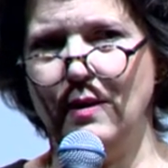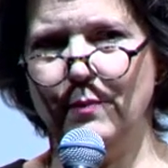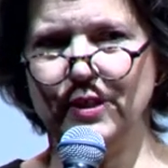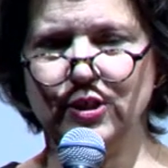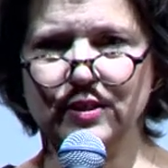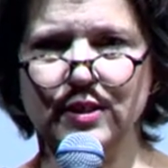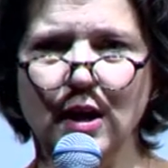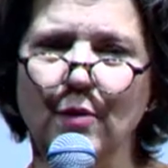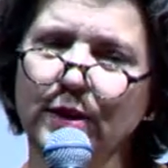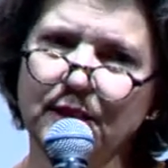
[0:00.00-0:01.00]
but just
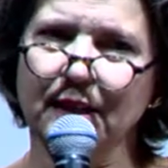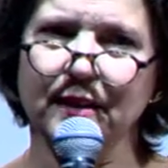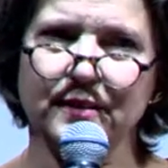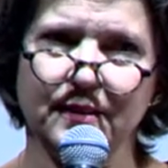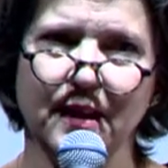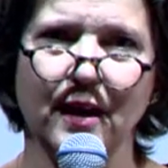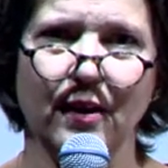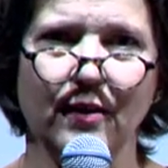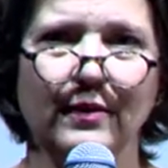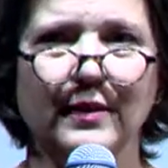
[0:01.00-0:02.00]
knowing that it's
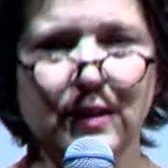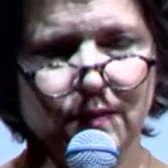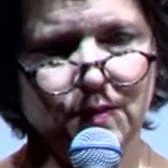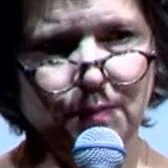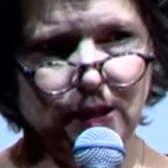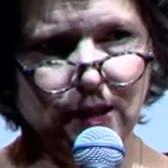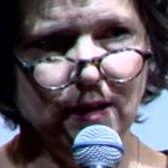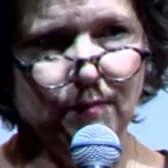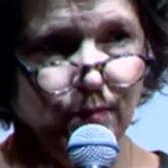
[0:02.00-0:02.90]
there gives me,